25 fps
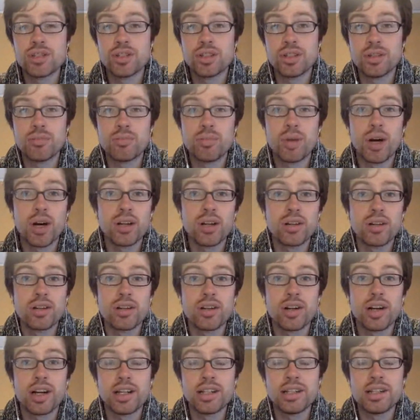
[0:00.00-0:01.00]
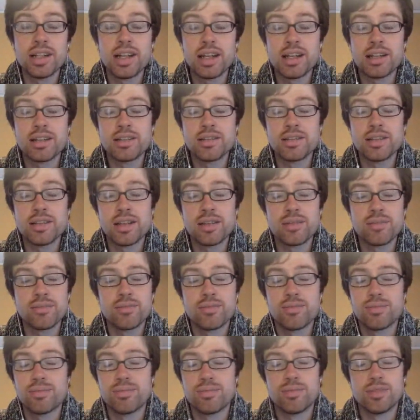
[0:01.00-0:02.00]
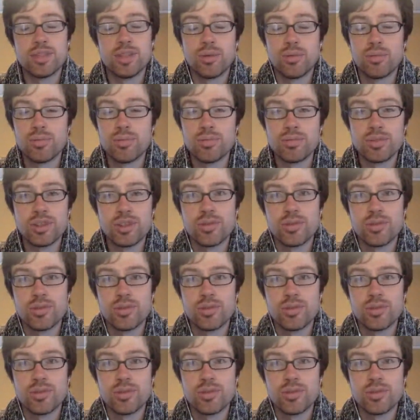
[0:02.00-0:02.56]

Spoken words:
on Mitchell and Butler and